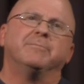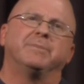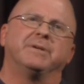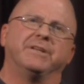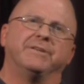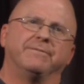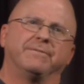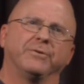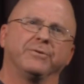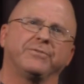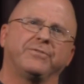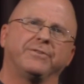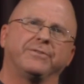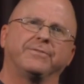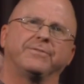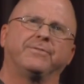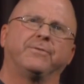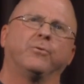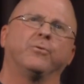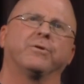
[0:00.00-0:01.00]
But in
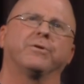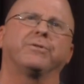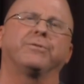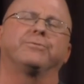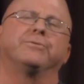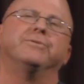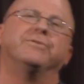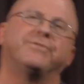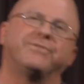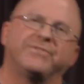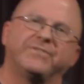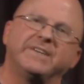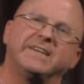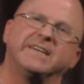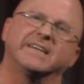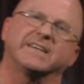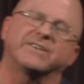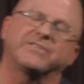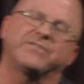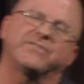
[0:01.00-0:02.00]
verses 4 through
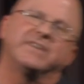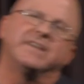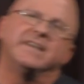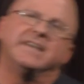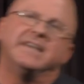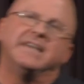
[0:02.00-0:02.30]
6,